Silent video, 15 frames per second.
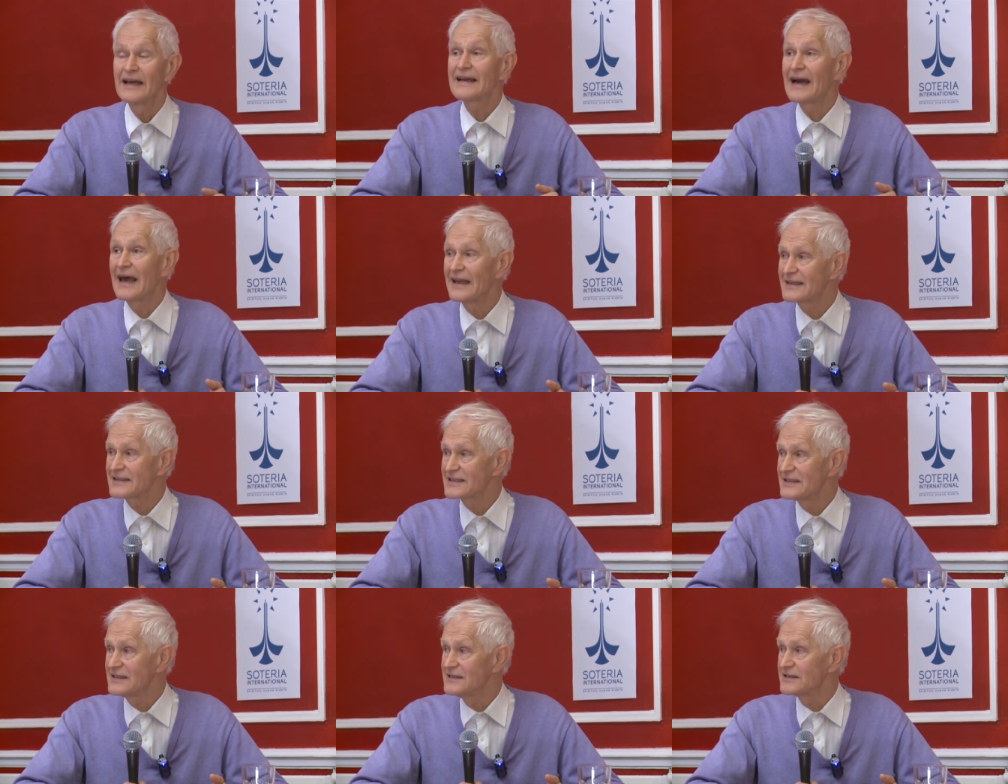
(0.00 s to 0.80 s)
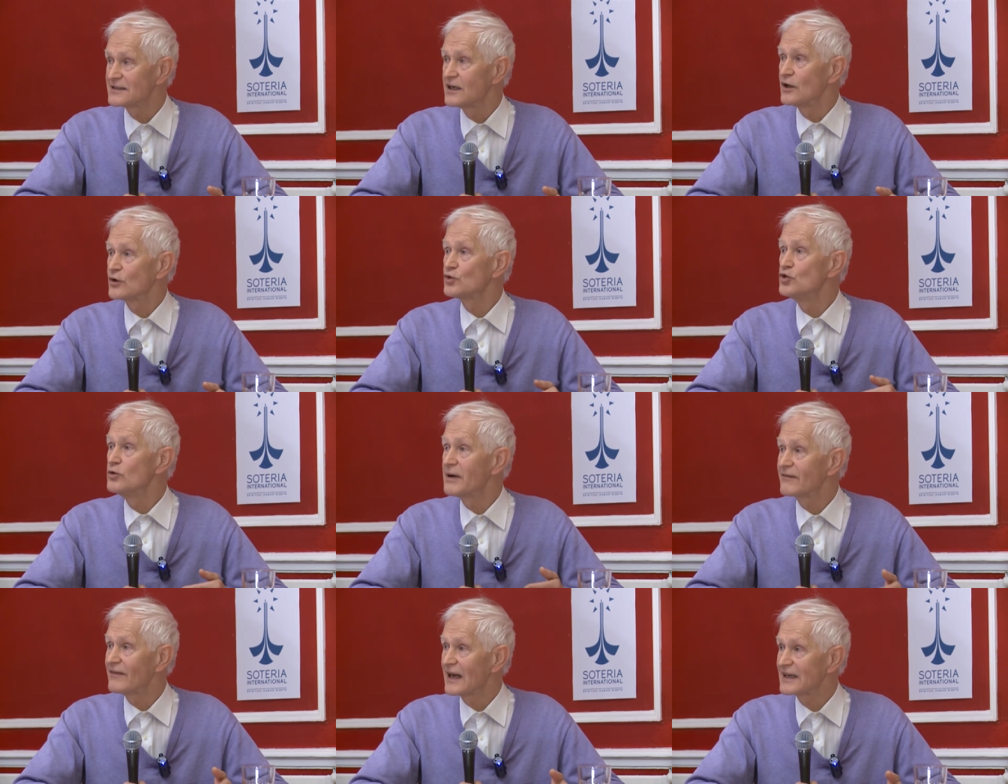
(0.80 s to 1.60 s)
galaxies, group
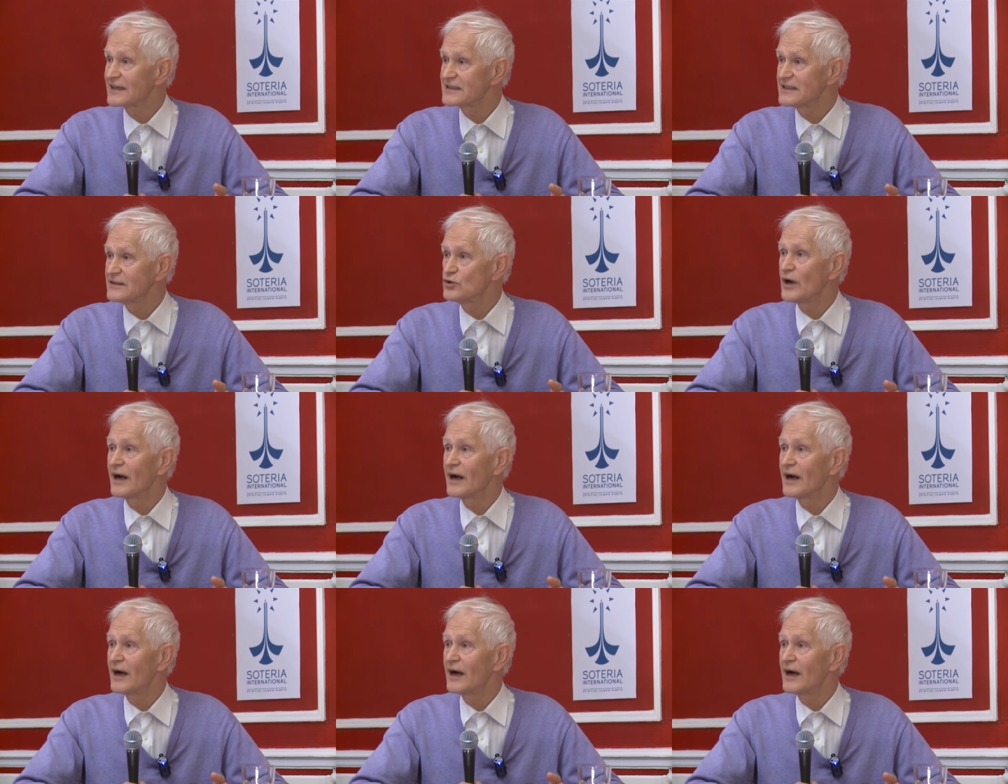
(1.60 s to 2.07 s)
of galaxies.